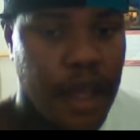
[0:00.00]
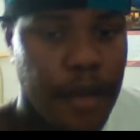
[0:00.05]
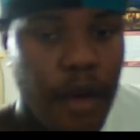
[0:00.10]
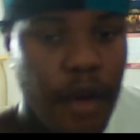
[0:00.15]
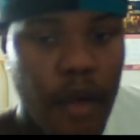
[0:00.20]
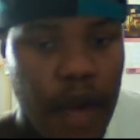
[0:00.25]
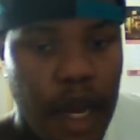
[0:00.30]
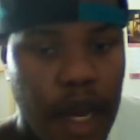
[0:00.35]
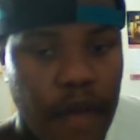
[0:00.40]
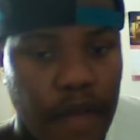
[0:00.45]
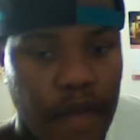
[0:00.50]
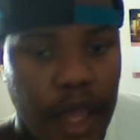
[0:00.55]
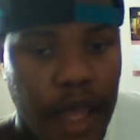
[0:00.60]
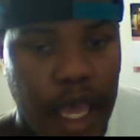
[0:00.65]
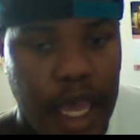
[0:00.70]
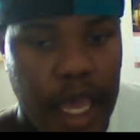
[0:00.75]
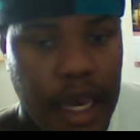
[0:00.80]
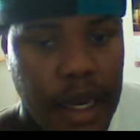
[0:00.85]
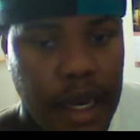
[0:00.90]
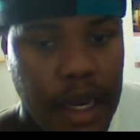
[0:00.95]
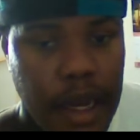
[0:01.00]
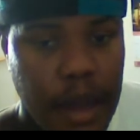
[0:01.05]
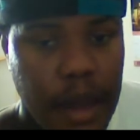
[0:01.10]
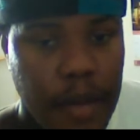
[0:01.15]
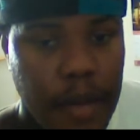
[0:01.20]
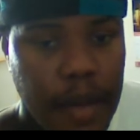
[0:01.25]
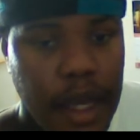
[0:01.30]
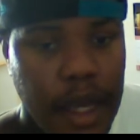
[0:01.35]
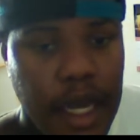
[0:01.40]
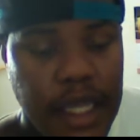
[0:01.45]
whatever, and
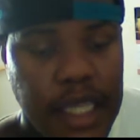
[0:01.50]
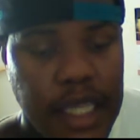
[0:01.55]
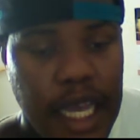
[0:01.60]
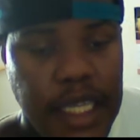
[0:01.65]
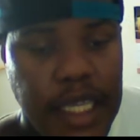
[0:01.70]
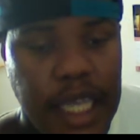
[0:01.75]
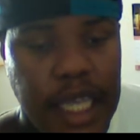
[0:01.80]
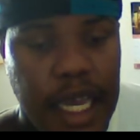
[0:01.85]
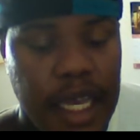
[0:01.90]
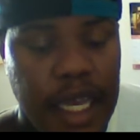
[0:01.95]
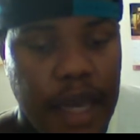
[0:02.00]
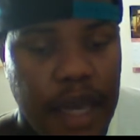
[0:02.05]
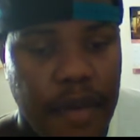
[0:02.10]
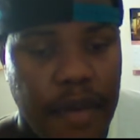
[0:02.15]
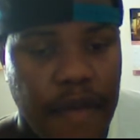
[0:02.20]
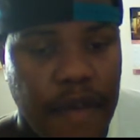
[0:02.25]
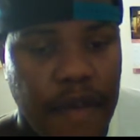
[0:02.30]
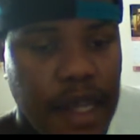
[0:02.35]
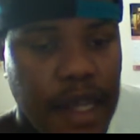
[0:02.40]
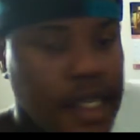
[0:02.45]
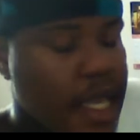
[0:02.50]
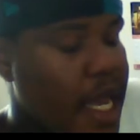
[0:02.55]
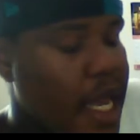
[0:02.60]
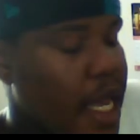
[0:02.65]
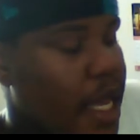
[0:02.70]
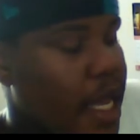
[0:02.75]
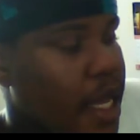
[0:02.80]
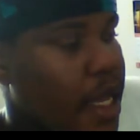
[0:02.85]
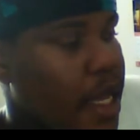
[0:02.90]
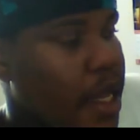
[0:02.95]
because that's how I am. If I say,
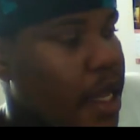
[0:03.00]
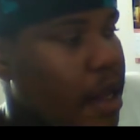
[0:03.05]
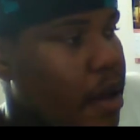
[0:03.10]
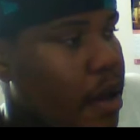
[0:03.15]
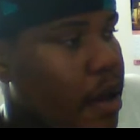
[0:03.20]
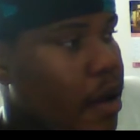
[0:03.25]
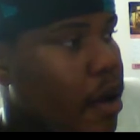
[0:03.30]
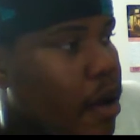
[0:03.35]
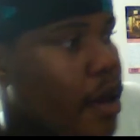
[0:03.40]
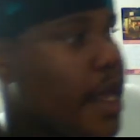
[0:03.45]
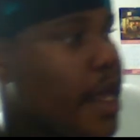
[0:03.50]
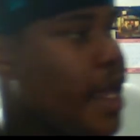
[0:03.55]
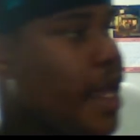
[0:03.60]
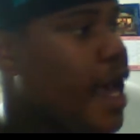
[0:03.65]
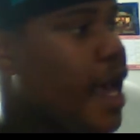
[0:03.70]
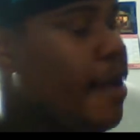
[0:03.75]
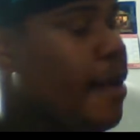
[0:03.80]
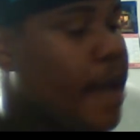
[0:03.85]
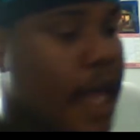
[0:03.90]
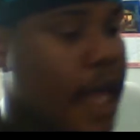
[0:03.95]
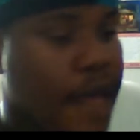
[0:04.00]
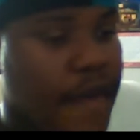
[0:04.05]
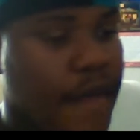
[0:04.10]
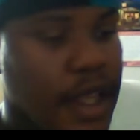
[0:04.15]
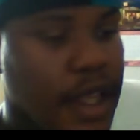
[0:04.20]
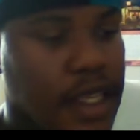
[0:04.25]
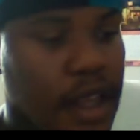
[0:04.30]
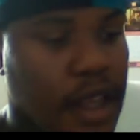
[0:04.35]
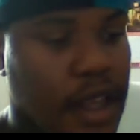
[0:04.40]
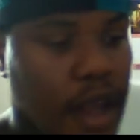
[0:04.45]
okay, yeah, if I tell
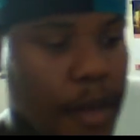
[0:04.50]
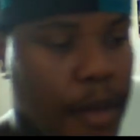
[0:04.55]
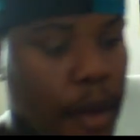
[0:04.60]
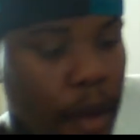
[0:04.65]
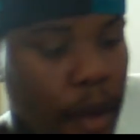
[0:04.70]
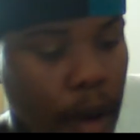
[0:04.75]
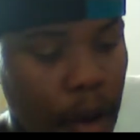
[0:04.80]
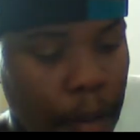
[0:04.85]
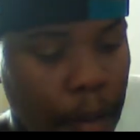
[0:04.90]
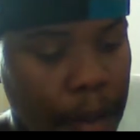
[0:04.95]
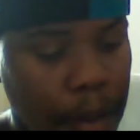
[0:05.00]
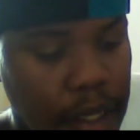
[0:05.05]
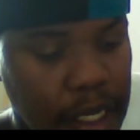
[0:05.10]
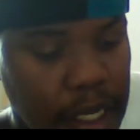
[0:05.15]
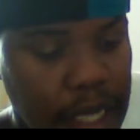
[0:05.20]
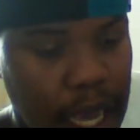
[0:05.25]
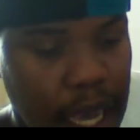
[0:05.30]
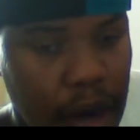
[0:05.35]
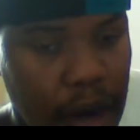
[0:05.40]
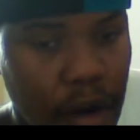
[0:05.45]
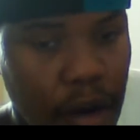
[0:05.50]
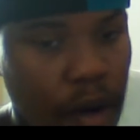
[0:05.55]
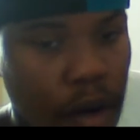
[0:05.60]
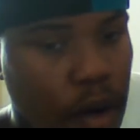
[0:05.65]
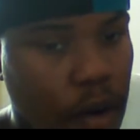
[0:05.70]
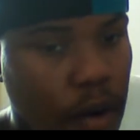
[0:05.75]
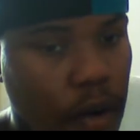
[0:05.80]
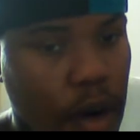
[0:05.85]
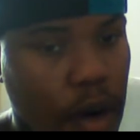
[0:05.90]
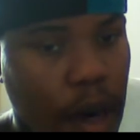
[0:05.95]
you I'm gonna put this hat on hold,
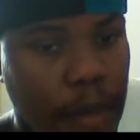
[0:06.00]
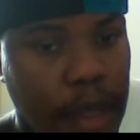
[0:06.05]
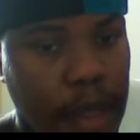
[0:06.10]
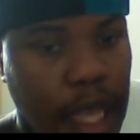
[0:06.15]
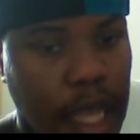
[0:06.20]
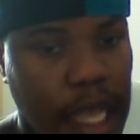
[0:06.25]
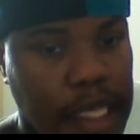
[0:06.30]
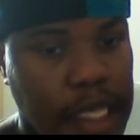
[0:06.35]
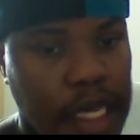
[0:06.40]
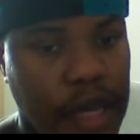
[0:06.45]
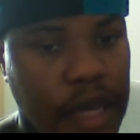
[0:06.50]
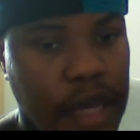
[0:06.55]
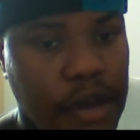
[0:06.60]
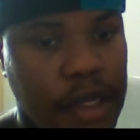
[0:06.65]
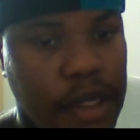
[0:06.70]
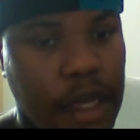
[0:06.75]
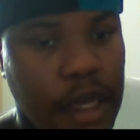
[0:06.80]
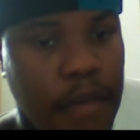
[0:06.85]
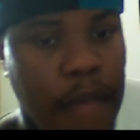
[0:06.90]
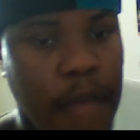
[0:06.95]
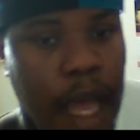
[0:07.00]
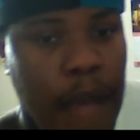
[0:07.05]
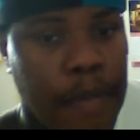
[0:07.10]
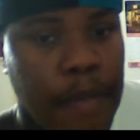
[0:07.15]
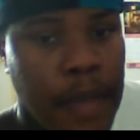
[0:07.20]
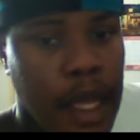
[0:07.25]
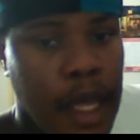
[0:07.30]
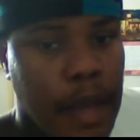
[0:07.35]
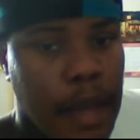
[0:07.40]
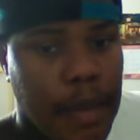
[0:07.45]
I'll tell you something. I
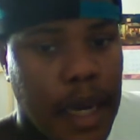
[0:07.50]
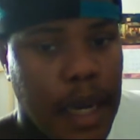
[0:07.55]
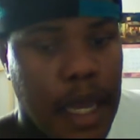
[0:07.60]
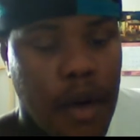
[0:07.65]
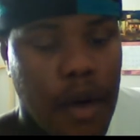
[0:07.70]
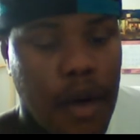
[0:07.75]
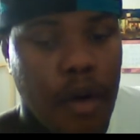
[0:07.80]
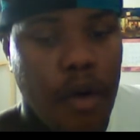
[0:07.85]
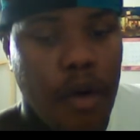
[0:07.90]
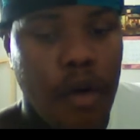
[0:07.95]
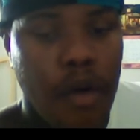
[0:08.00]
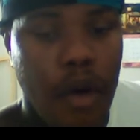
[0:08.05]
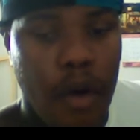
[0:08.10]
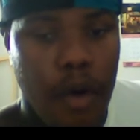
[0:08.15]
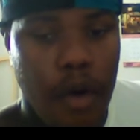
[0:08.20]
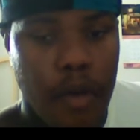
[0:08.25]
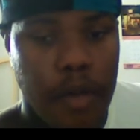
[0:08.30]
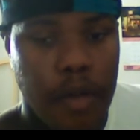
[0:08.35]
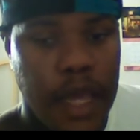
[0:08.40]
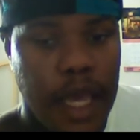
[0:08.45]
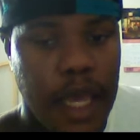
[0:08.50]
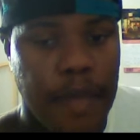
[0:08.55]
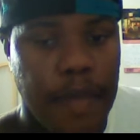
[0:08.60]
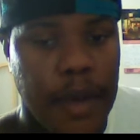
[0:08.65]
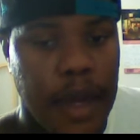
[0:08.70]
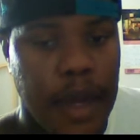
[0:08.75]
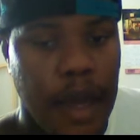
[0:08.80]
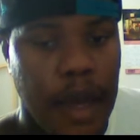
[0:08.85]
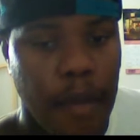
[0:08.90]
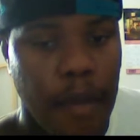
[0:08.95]
plan on keeping
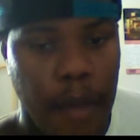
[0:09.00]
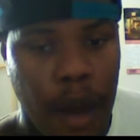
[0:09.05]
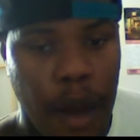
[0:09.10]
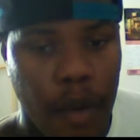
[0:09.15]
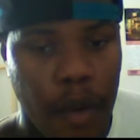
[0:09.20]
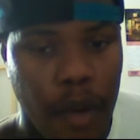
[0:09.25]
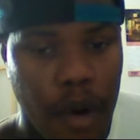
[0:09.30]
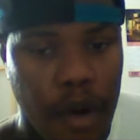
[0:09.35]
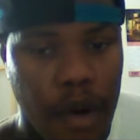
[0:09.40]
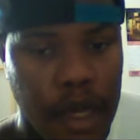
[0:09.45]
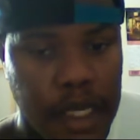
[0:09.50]
out my word, because